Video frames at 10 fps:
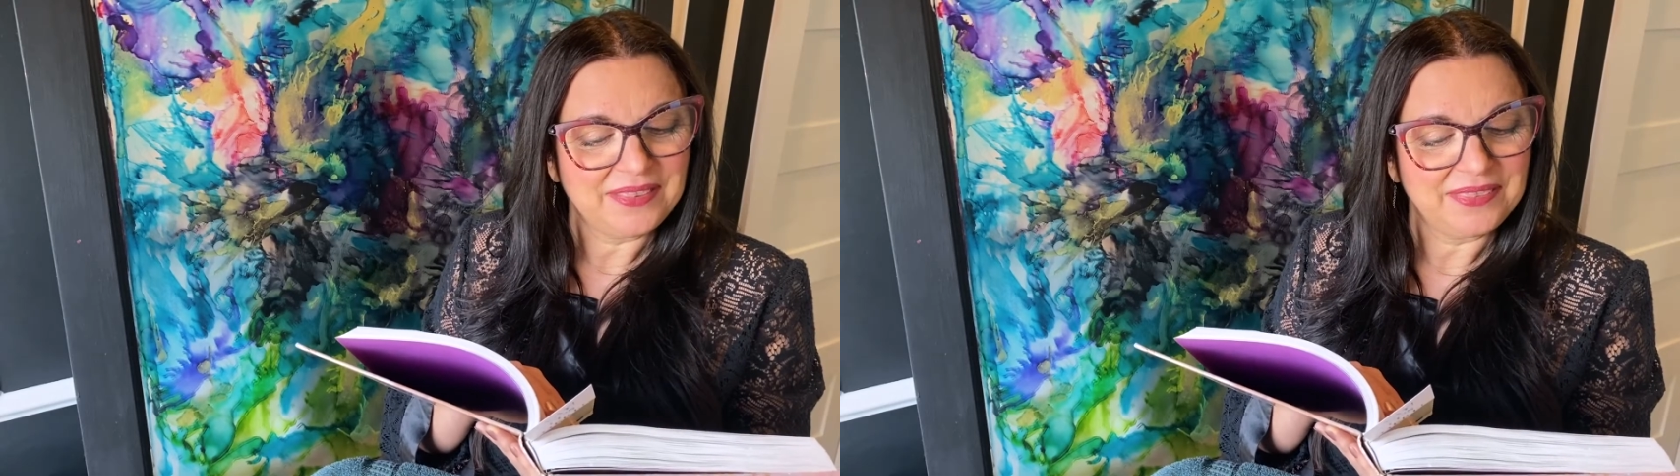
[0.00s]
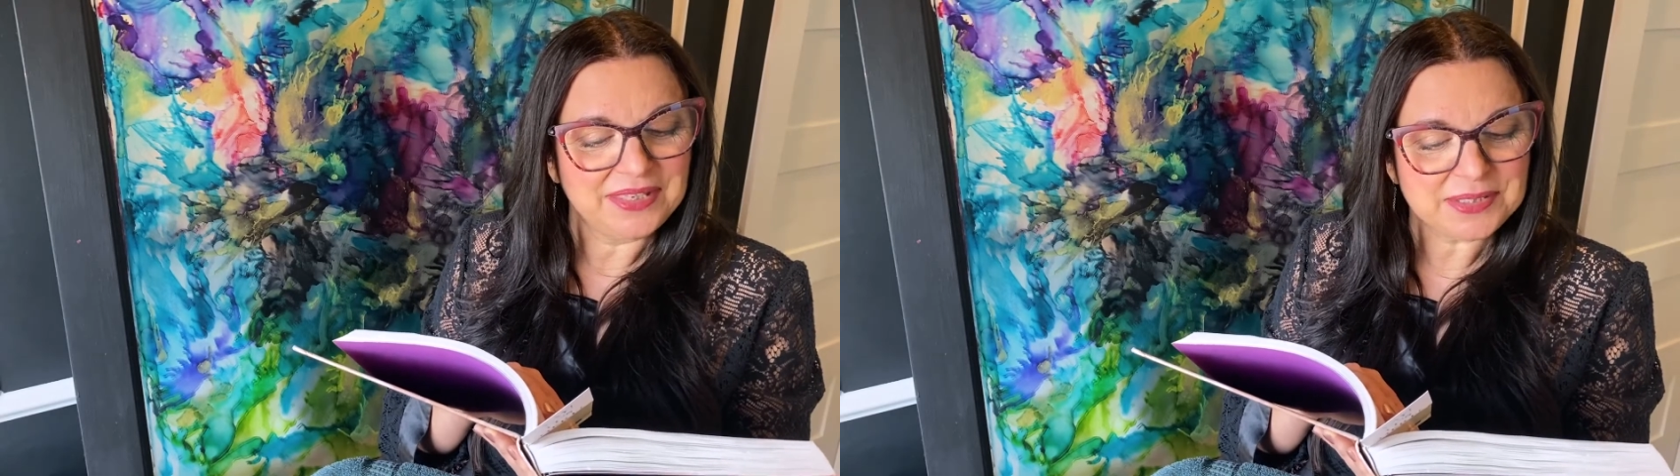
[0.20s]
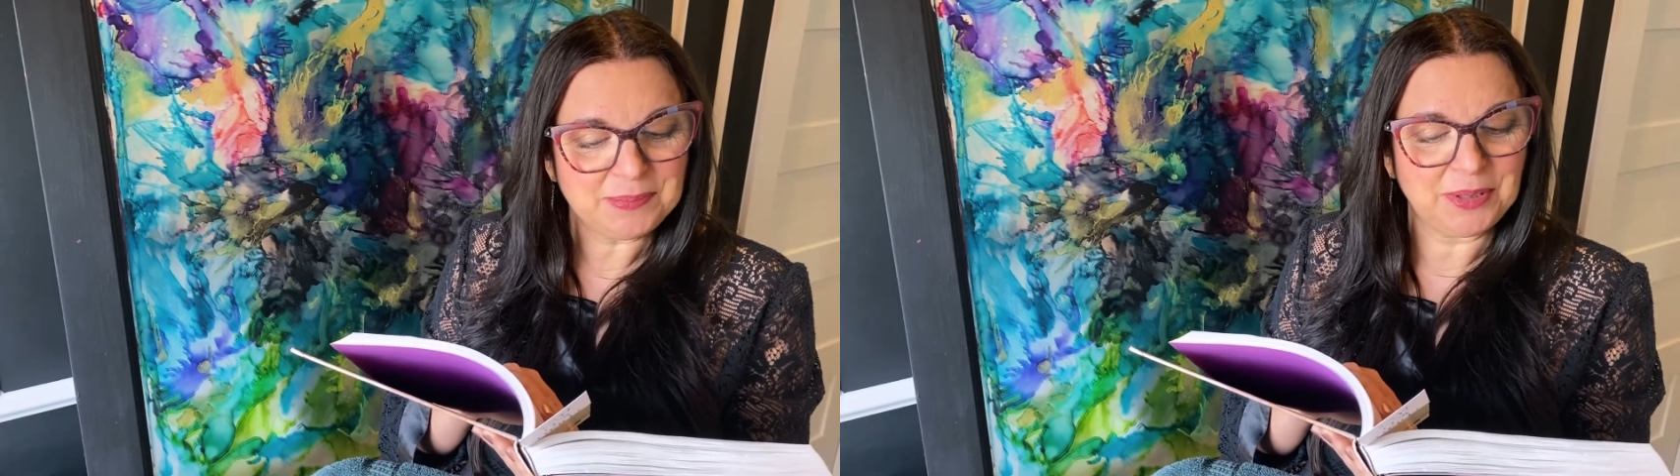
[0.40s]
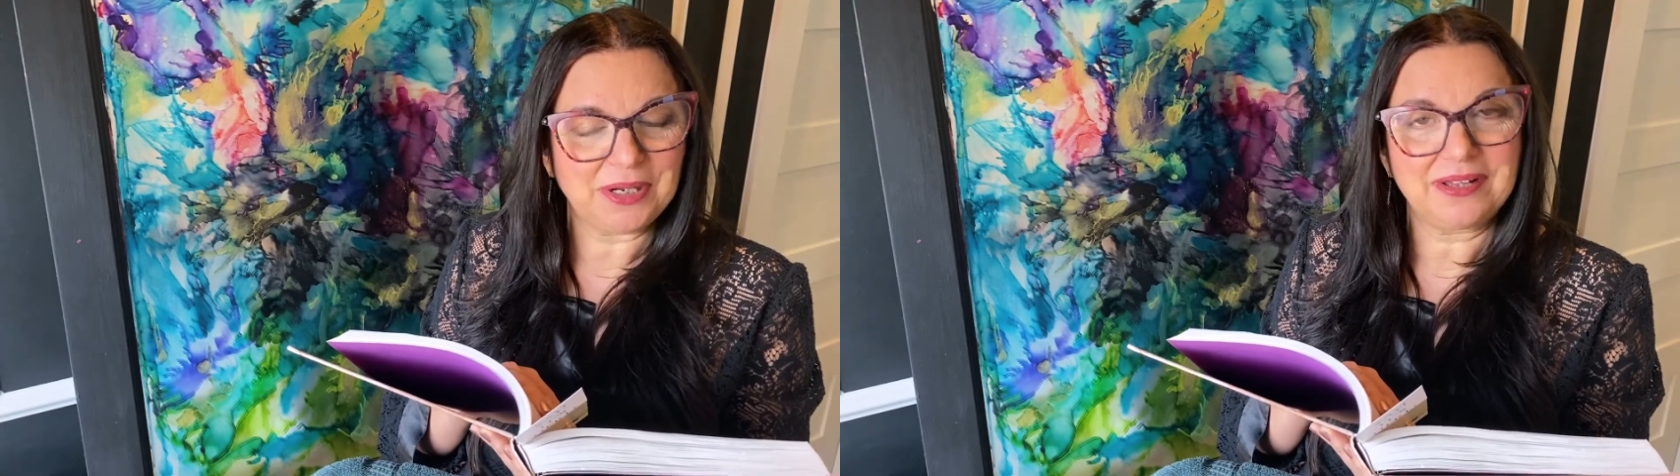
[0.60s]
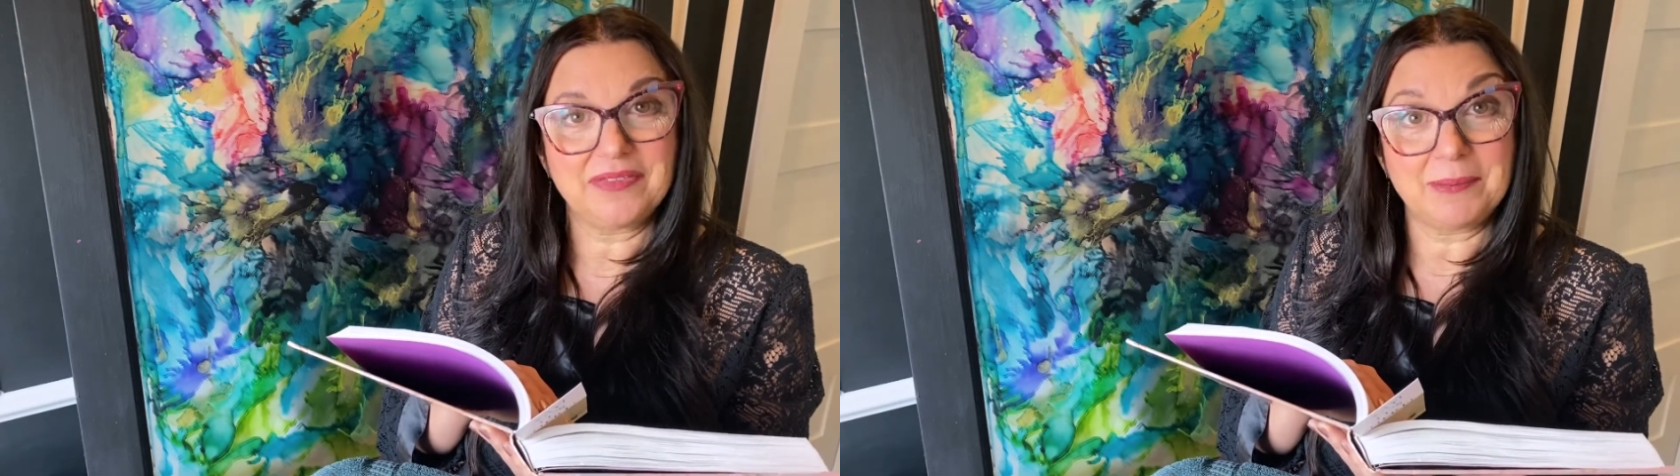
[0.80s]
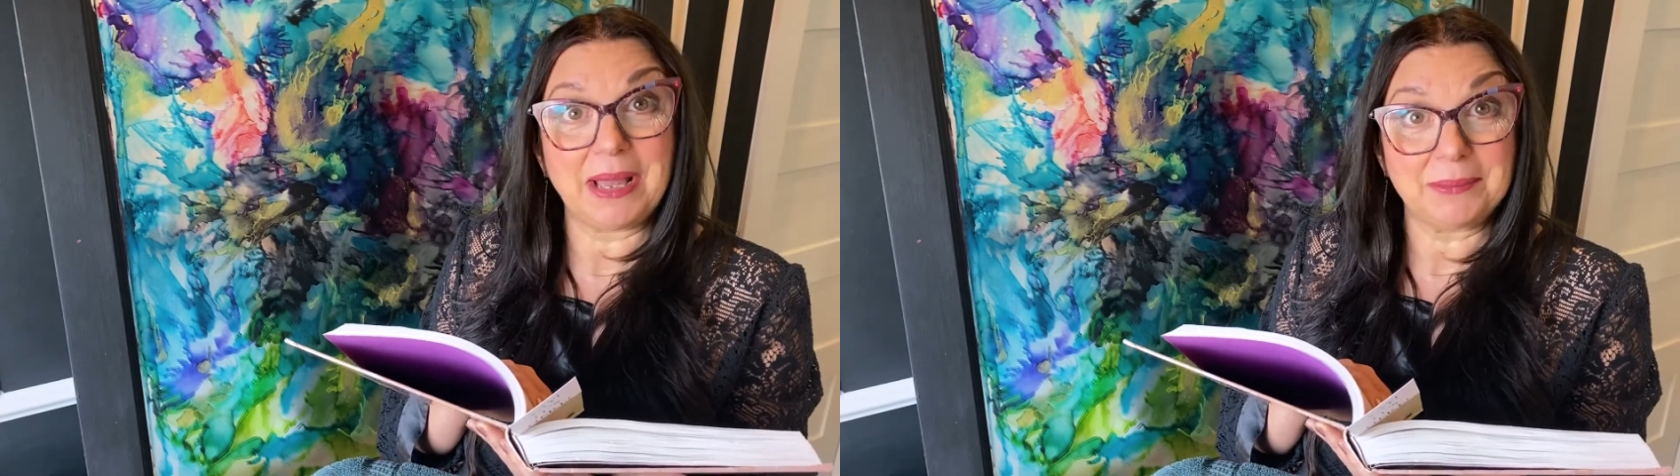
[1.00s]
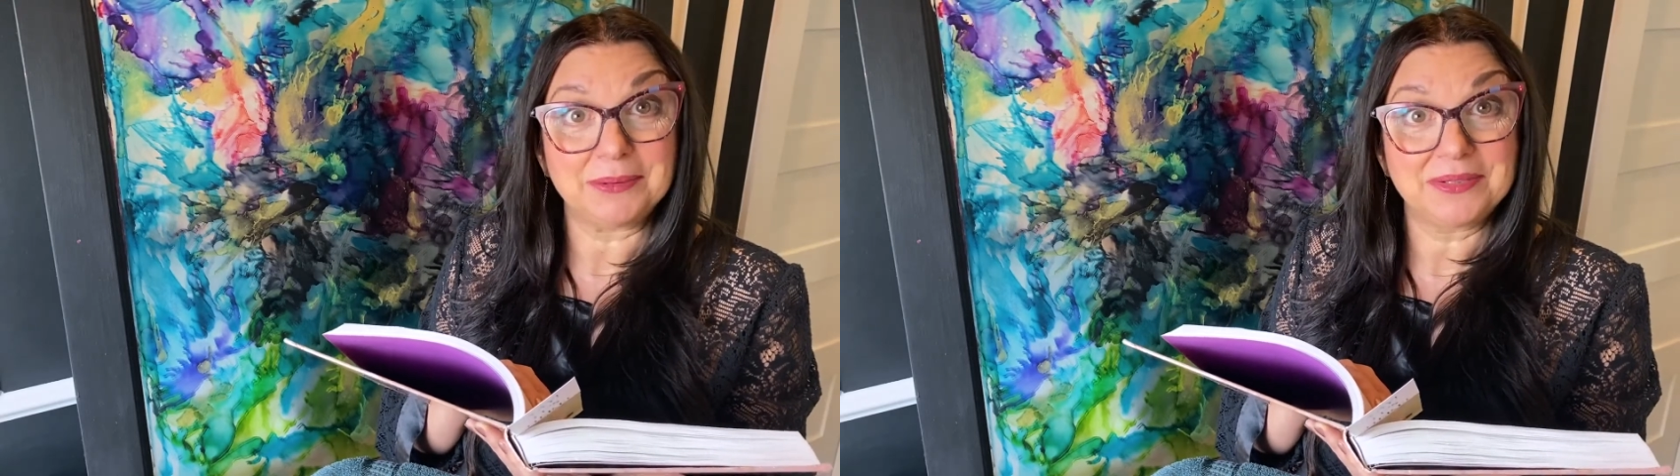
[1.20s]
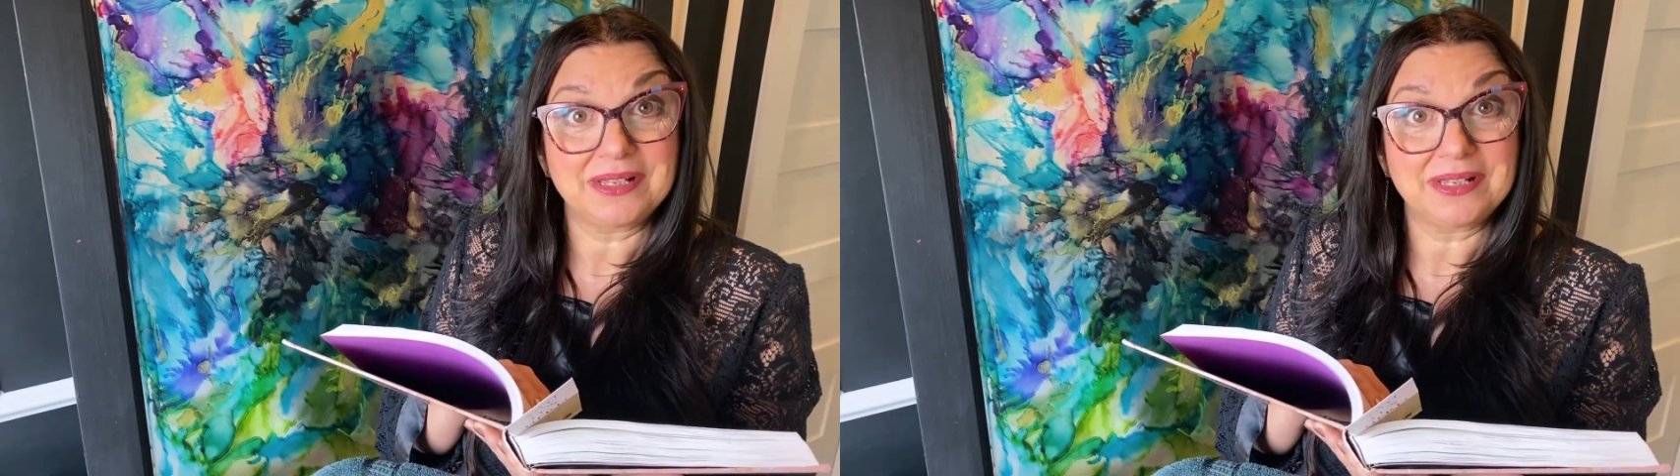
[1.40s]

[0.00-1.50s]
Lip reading: This book of the Bible,